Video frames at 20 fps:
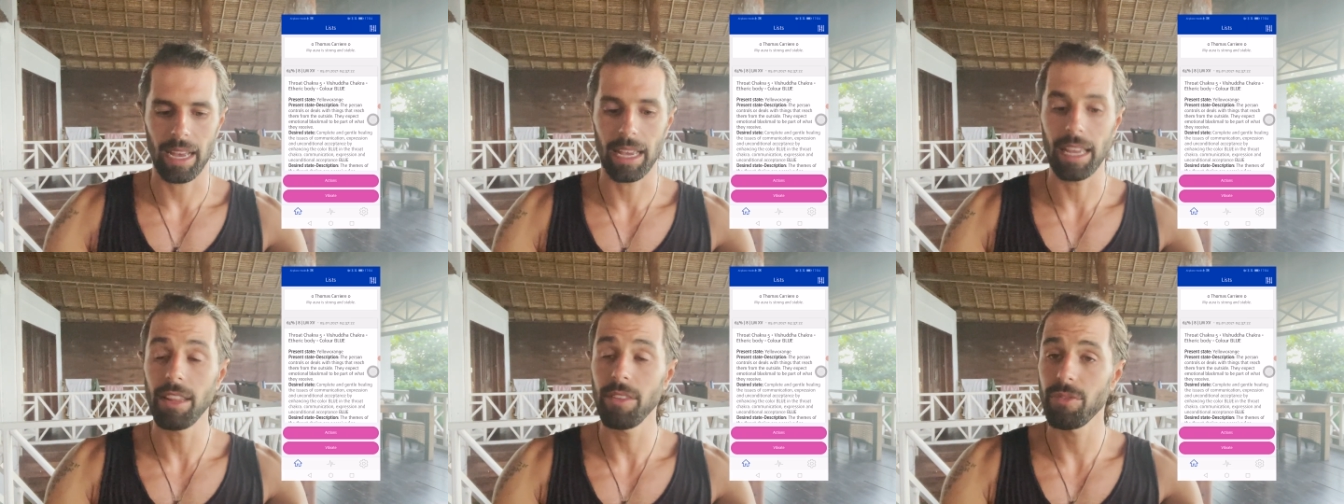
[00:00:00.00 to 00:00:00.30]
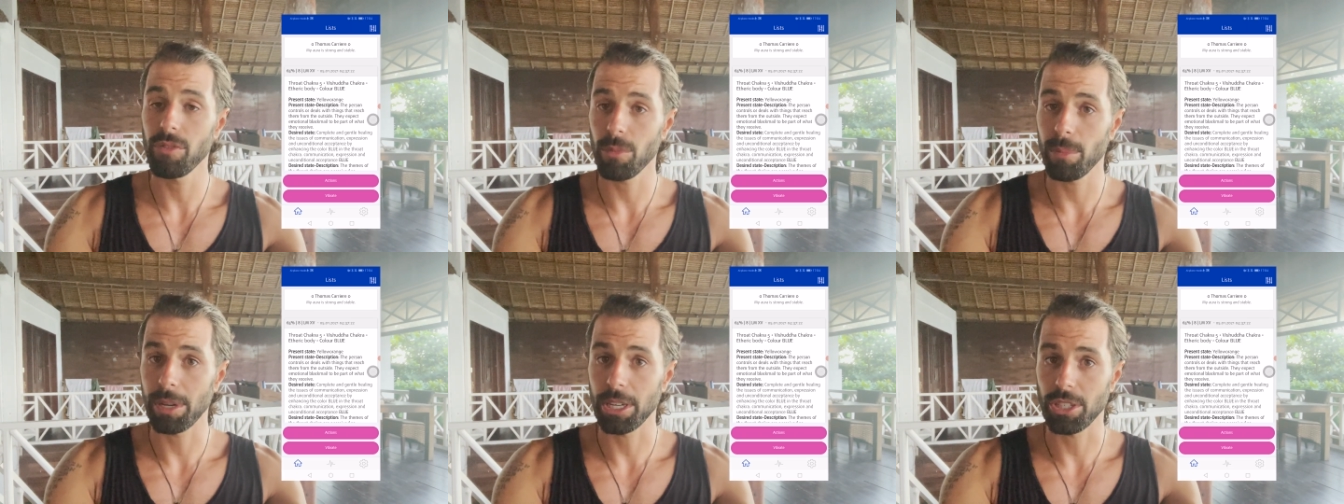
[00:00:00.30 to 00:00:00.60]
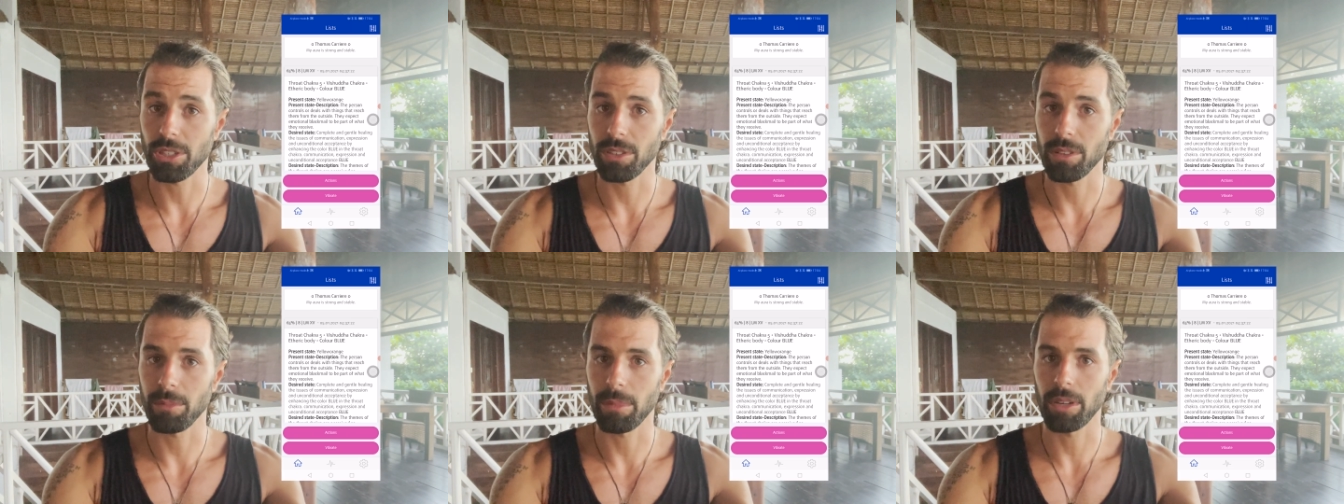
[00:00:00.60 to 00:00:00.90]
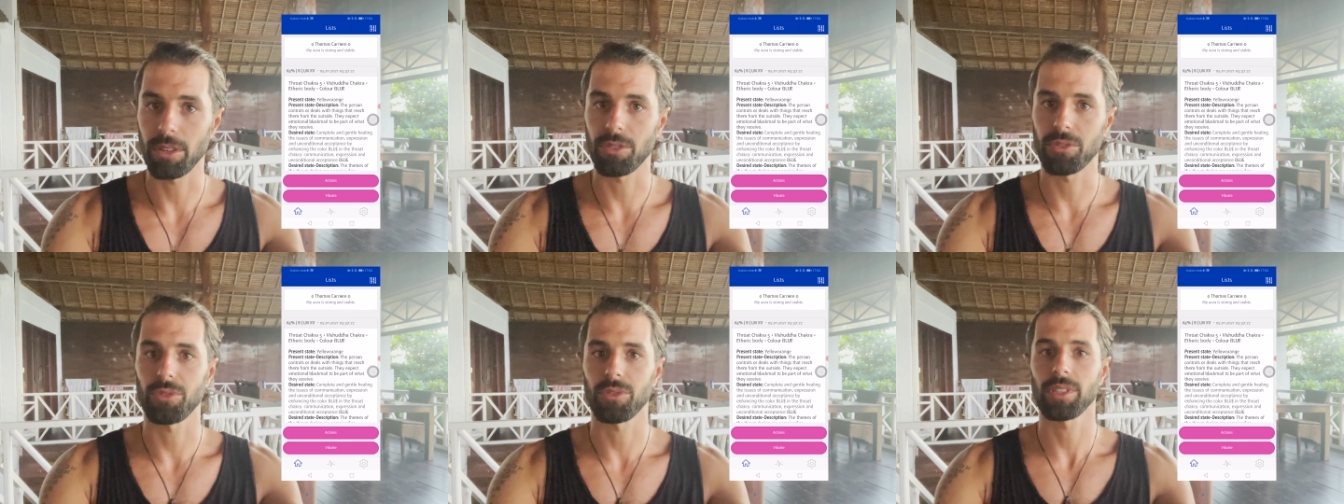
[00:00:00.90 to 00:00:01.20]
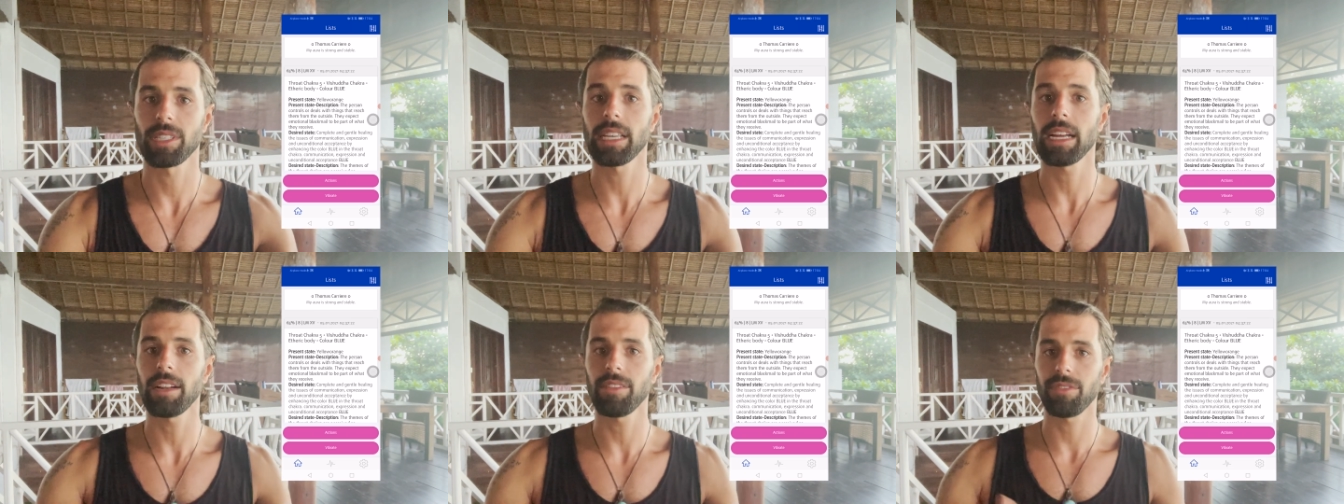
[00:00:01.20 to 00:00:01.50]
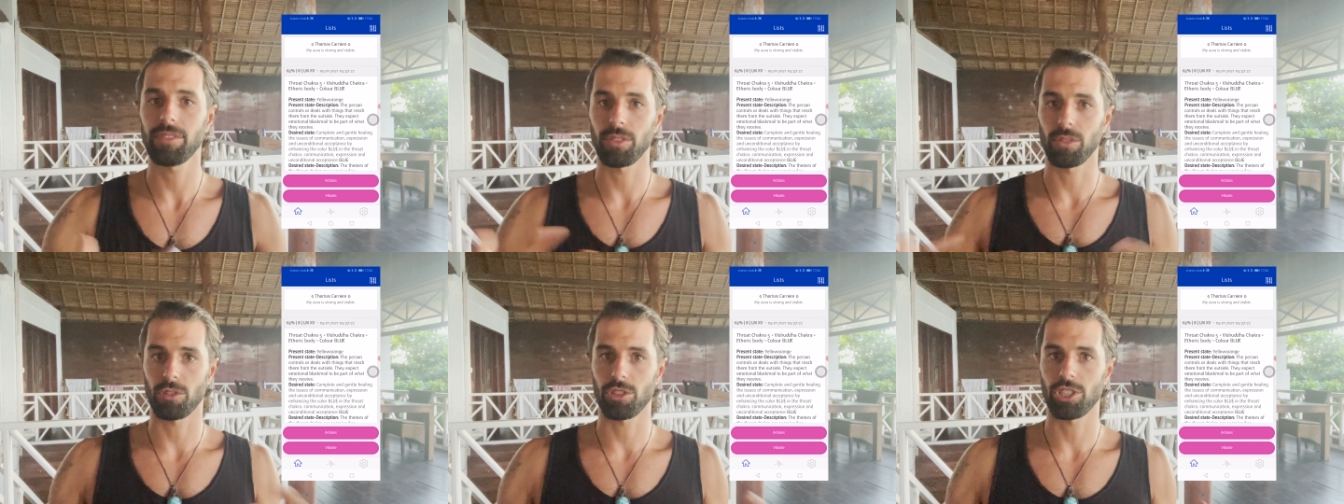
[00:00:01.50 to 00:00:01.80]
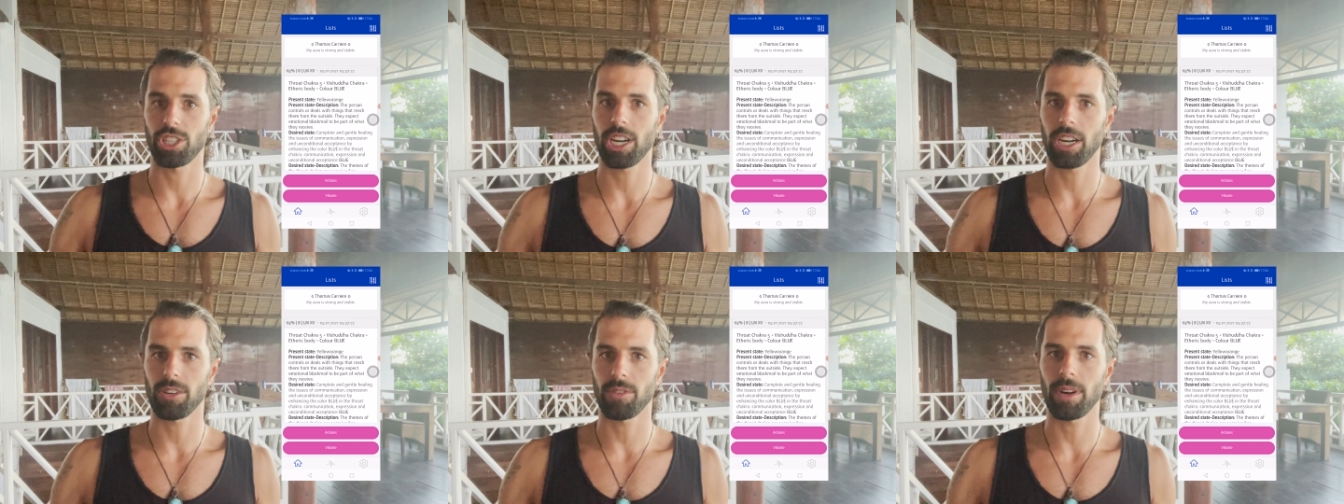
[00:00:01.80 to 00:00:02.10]
information about yourself, your
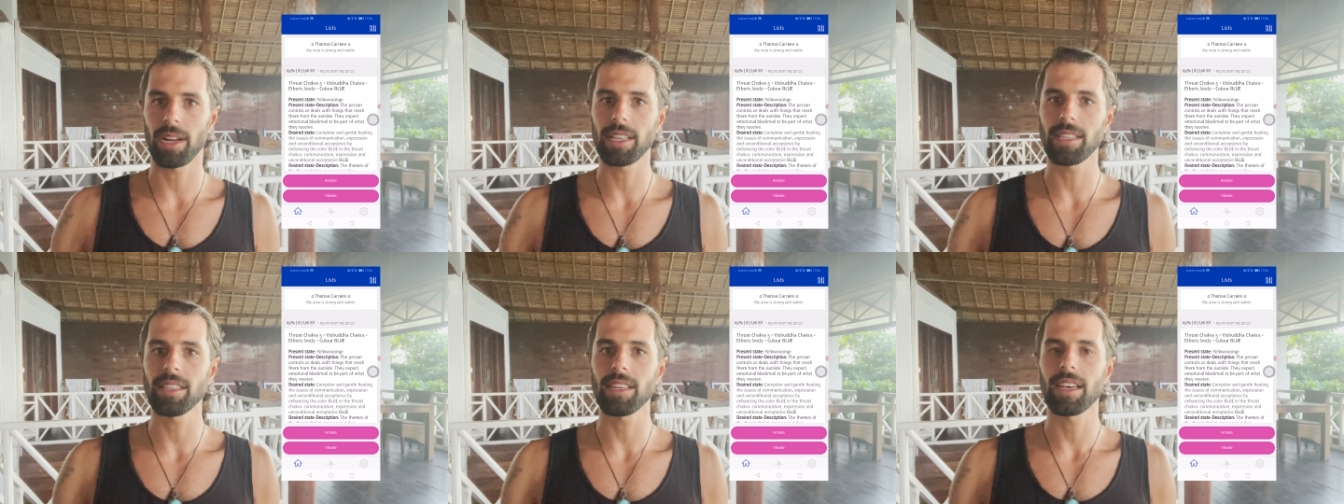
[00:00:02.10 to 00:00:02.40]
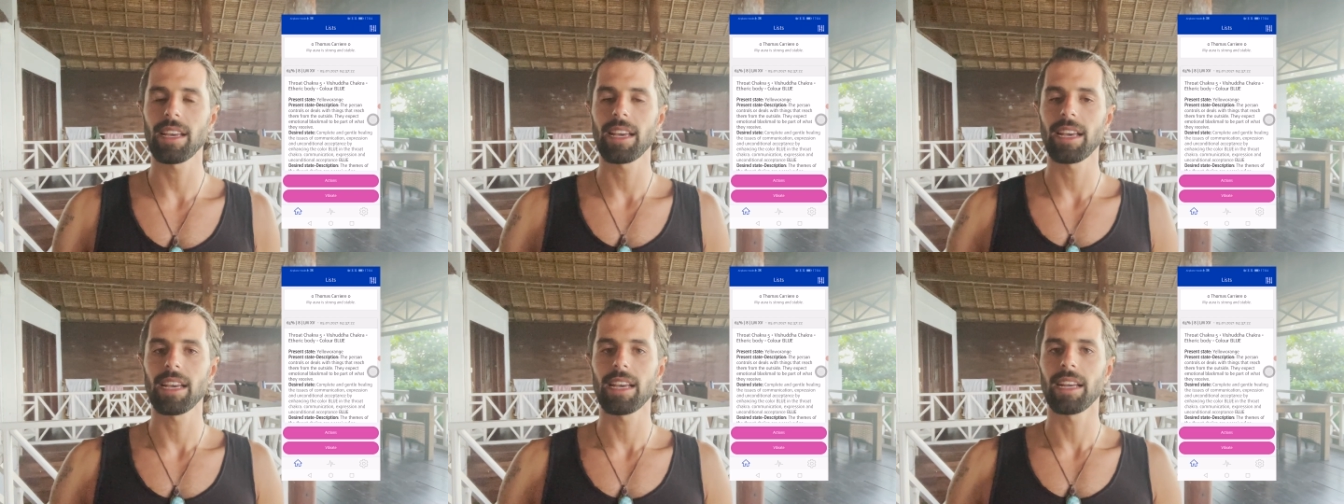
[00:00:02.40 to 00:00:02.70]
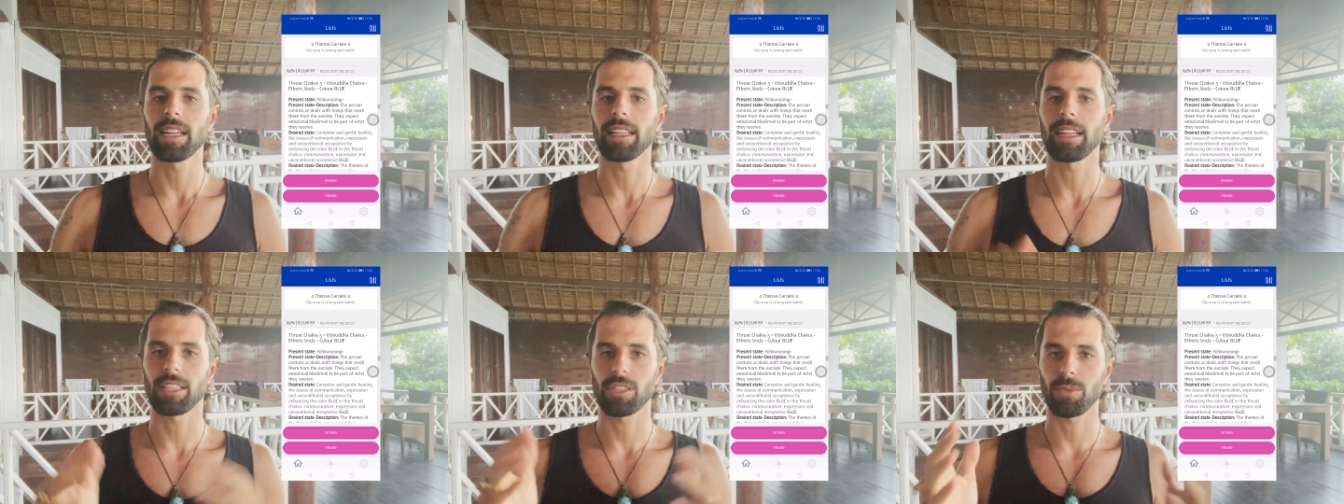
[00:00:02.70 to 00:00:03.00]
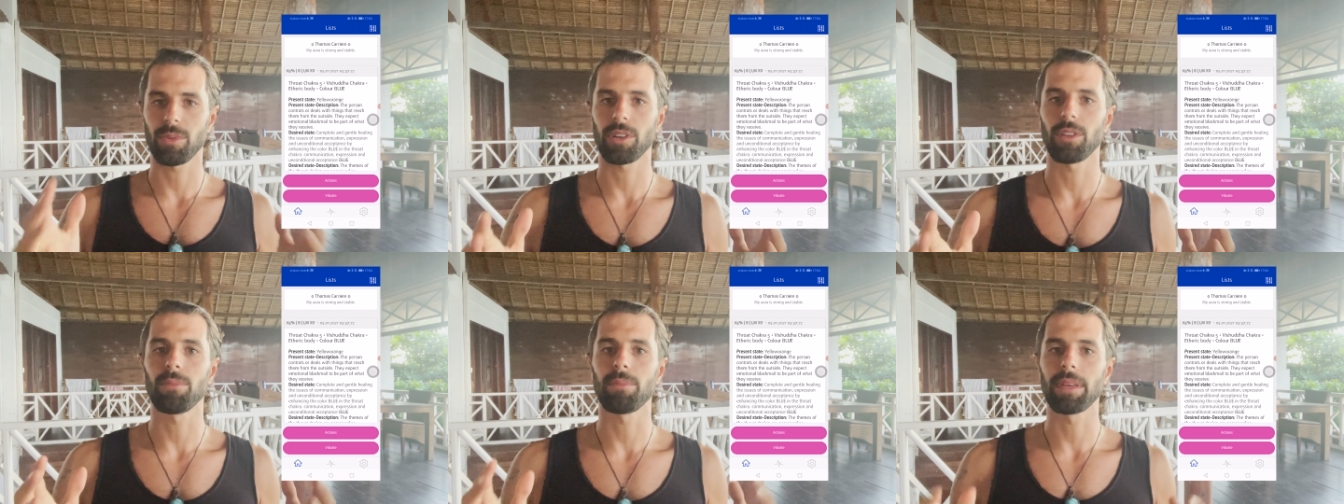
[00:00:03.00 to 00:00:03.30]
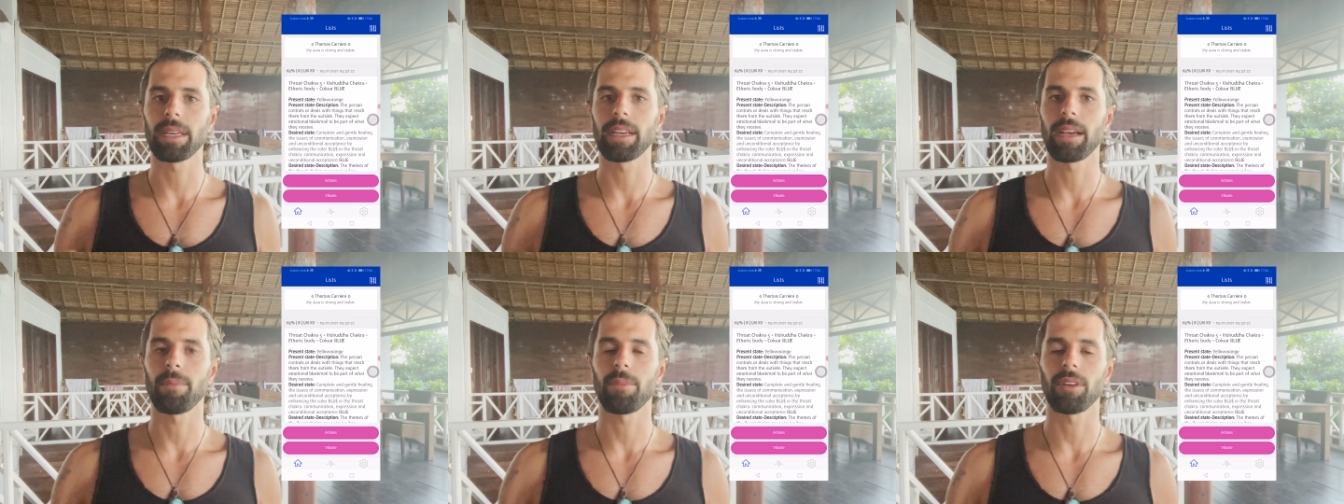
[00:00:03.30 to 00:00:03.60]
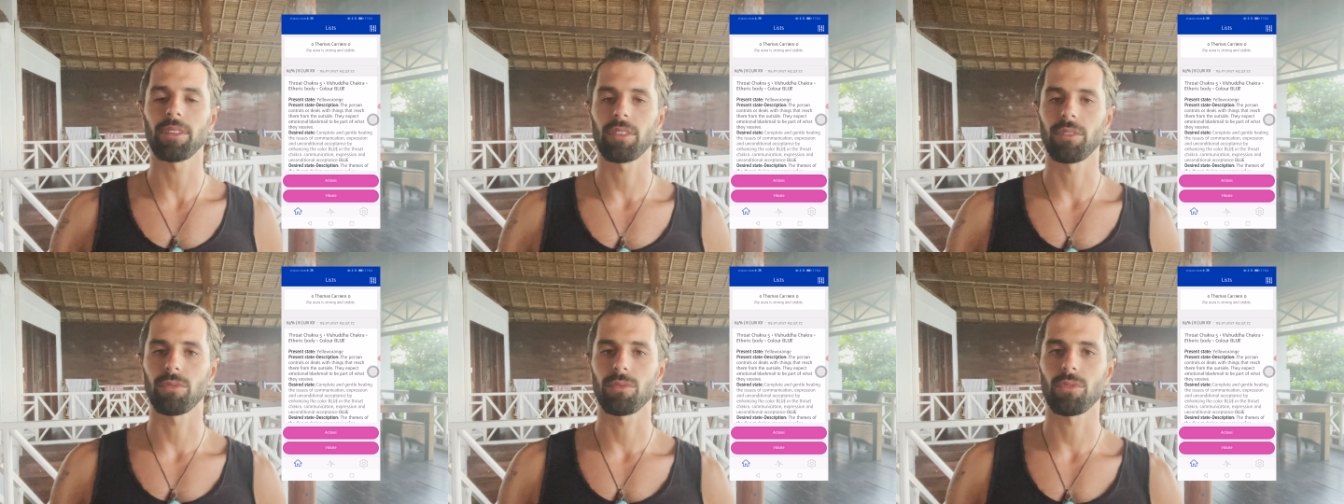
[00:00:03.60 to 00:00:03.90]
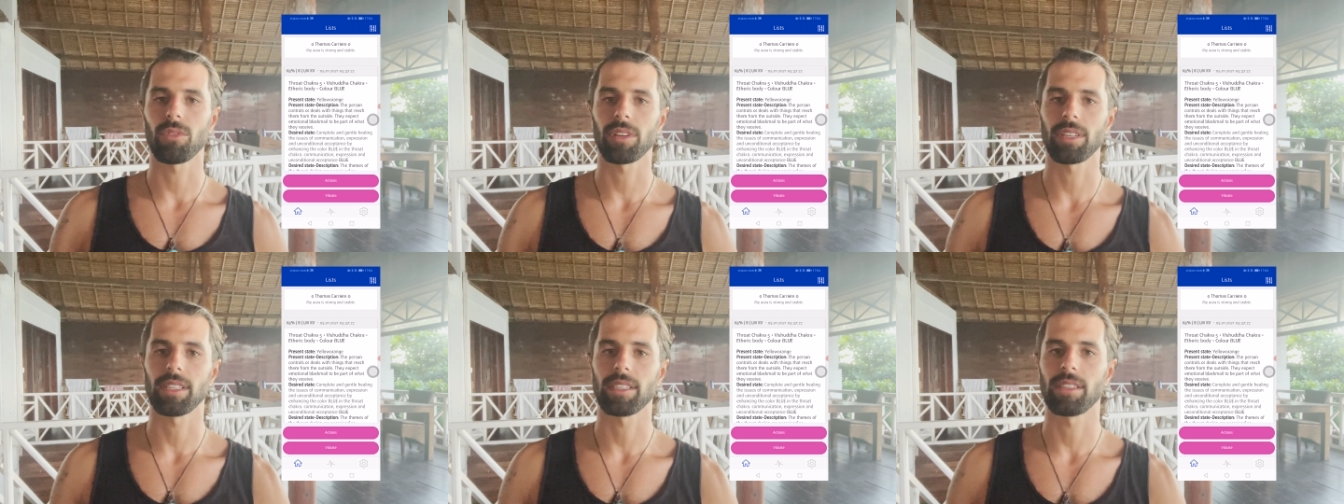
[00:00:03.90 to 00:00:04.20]
chakras, that's where the big amount of
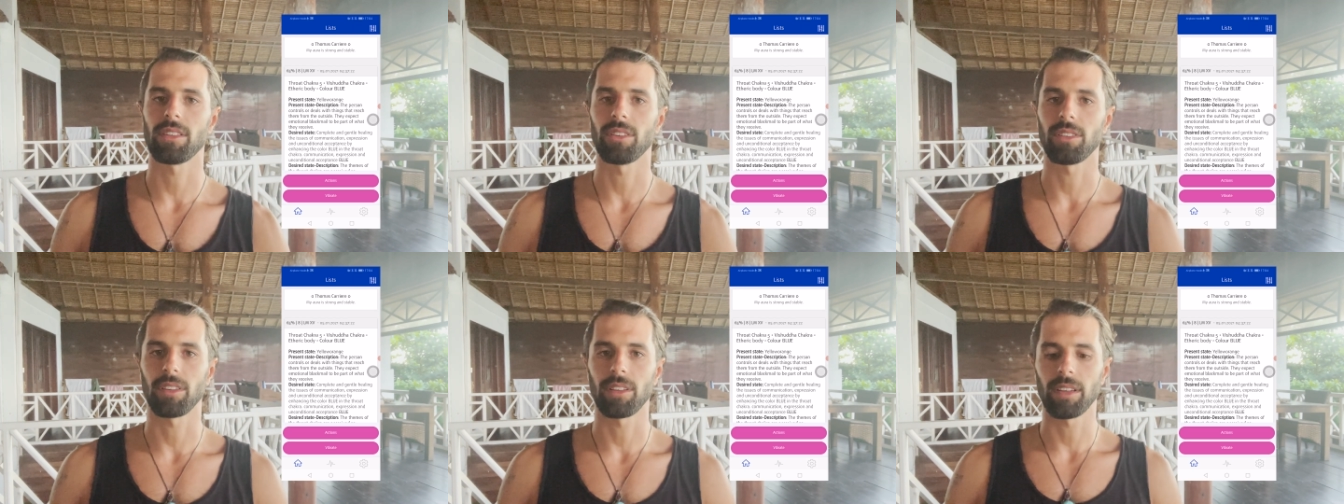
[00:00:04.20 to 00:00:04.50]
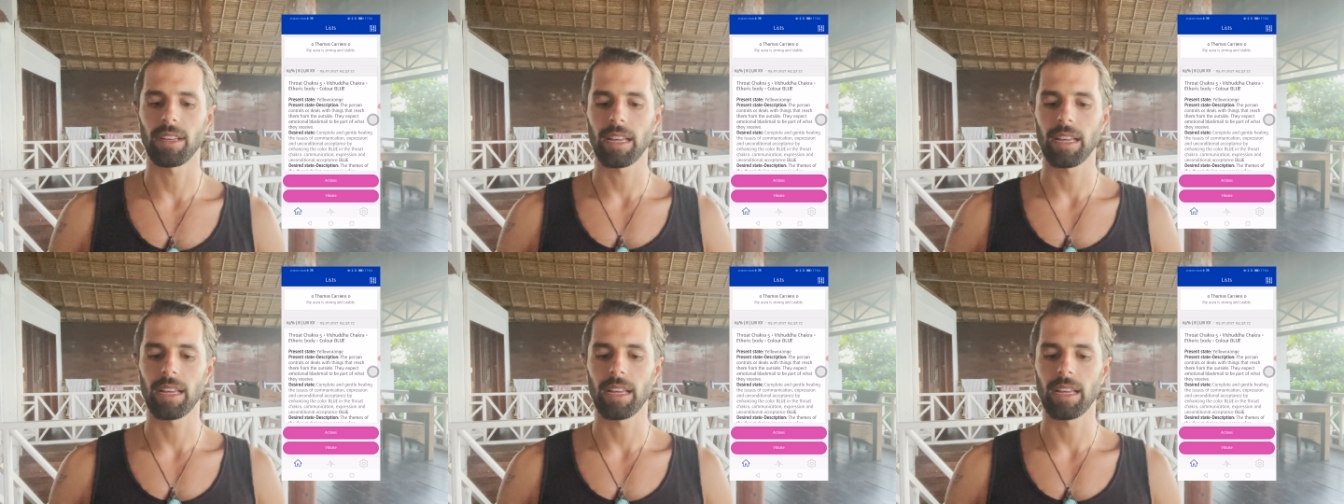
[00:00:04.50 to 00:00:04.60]
work is done.